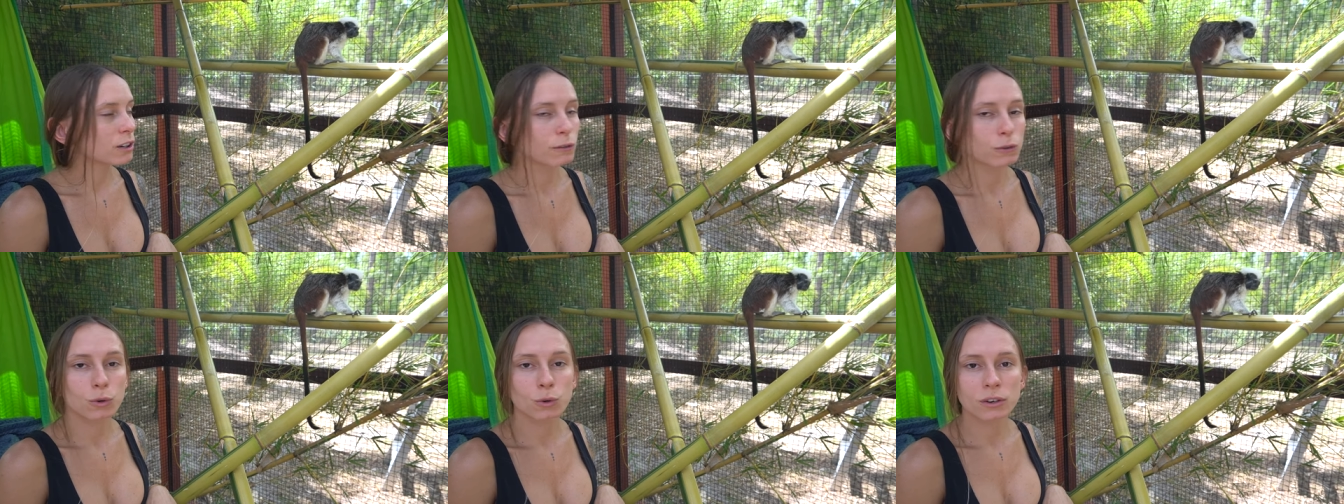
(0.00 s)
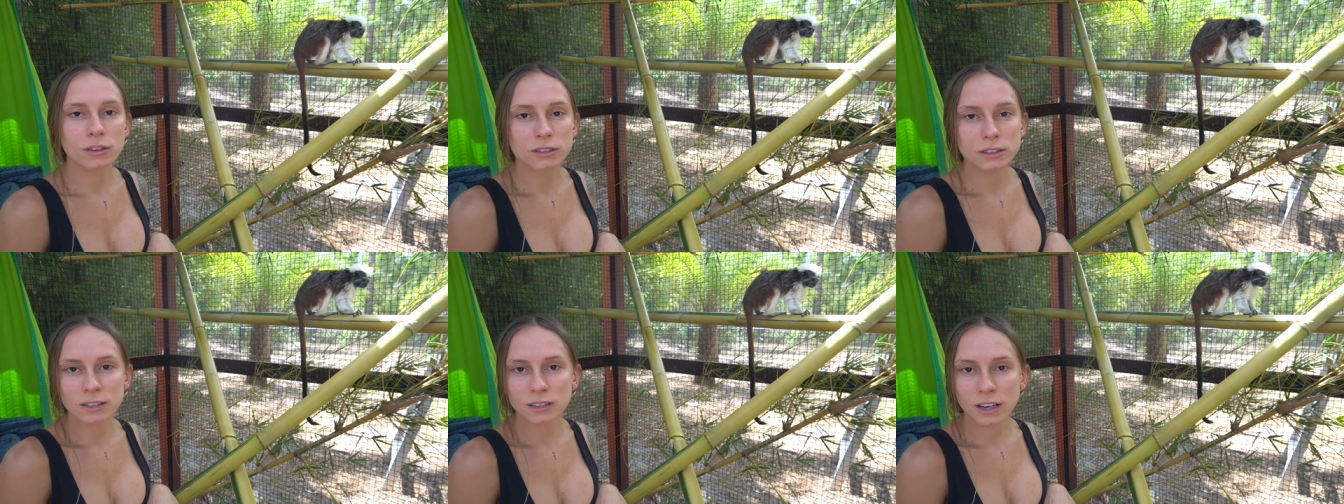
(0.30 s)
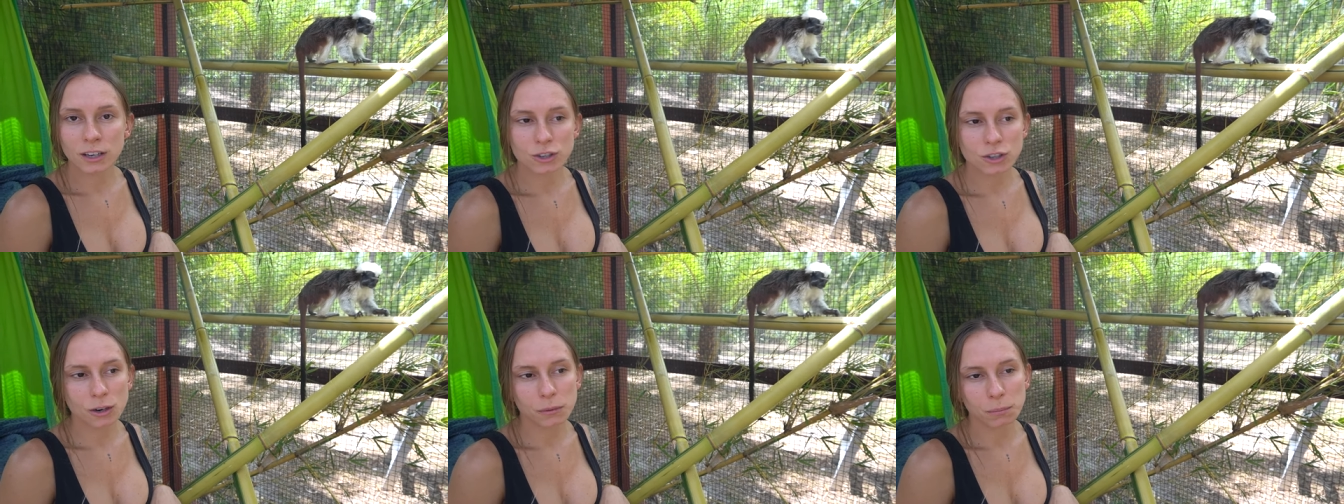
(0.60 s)
Of course, he's
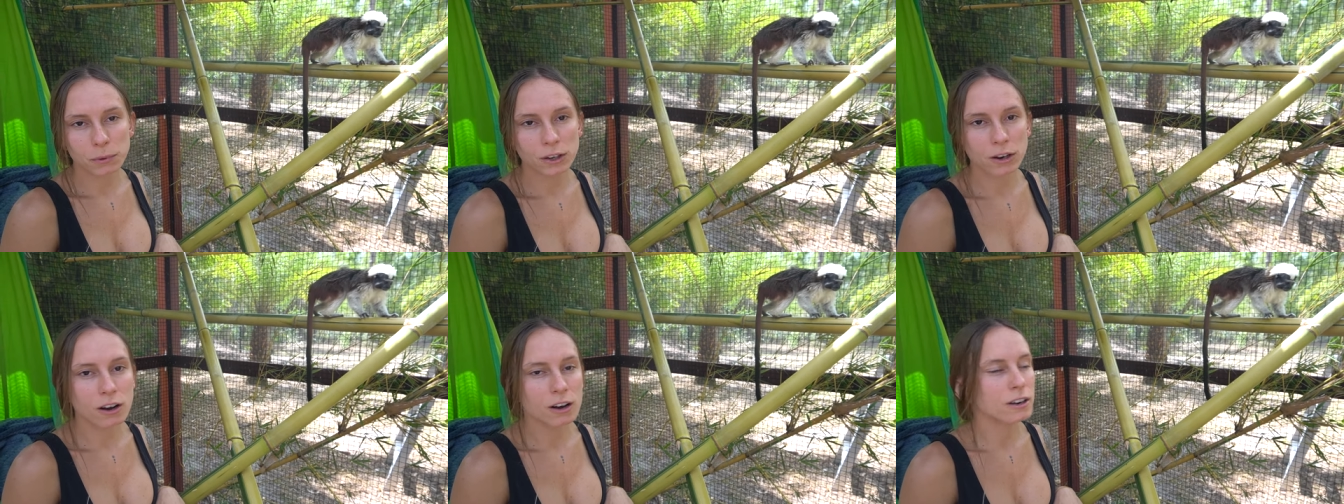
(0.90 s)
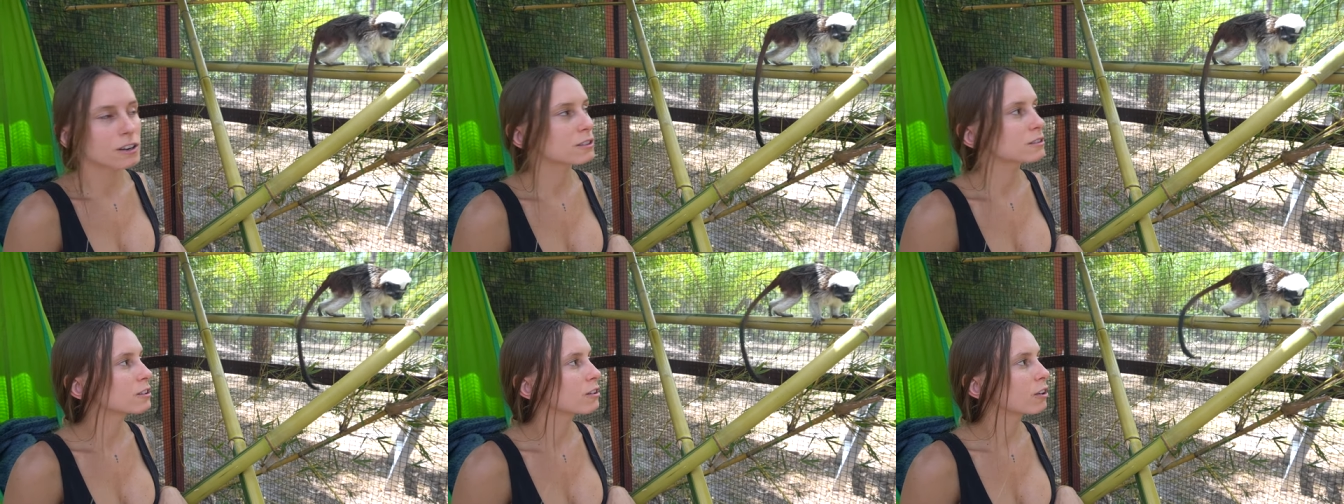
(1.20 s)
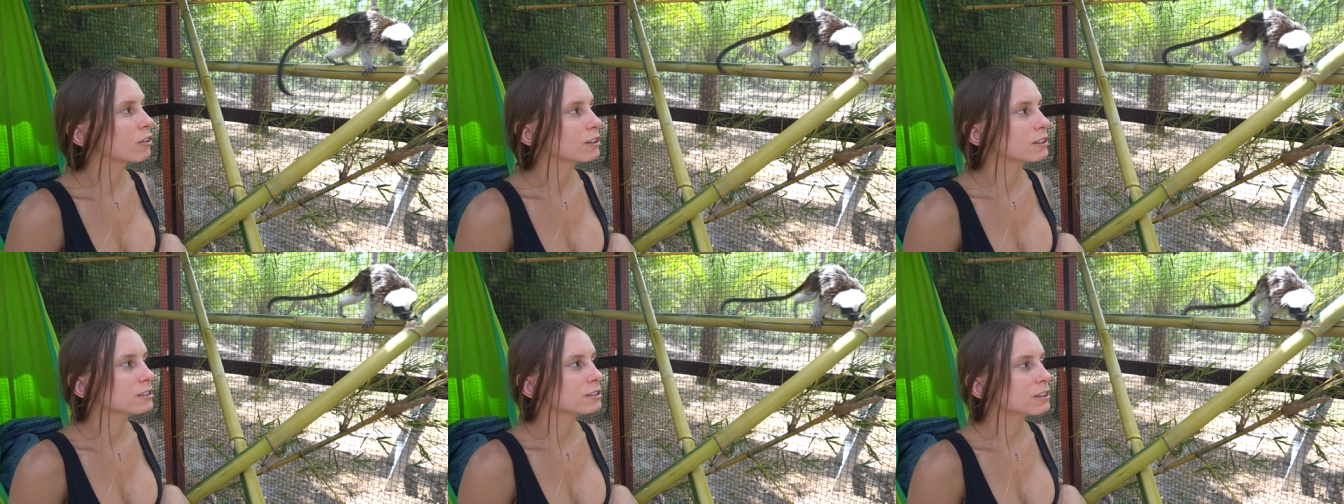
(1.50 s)
not jumping on us and
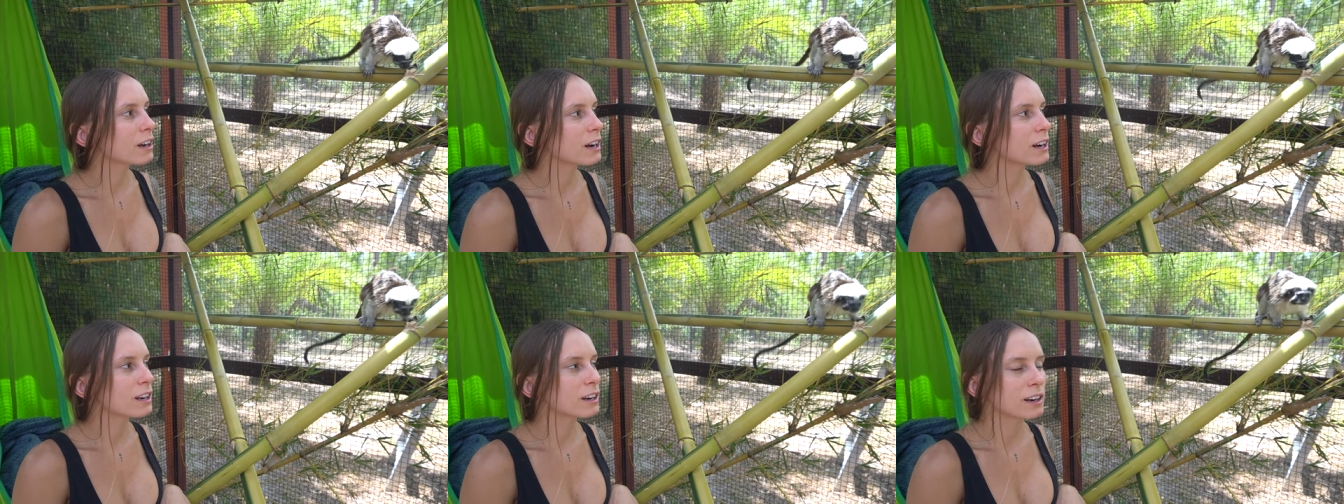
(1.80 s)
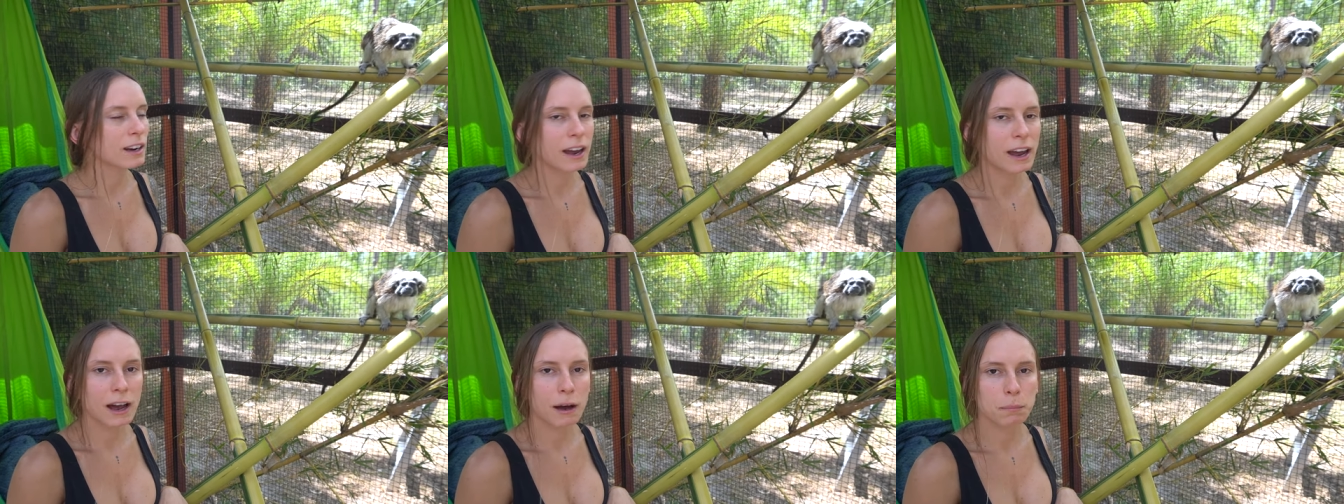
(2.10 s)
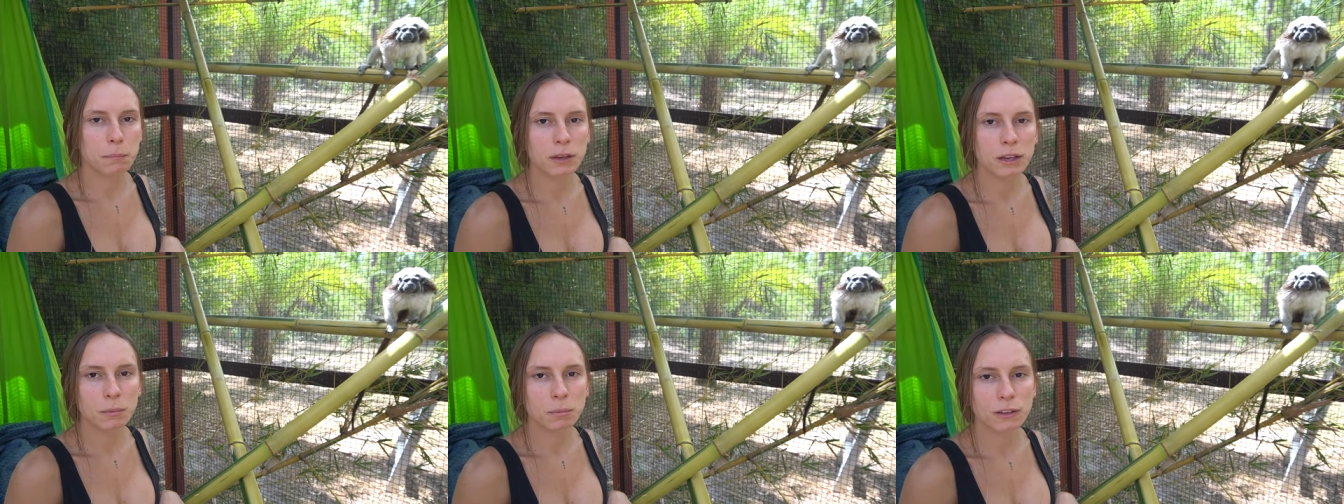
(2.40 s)
all excited and happy,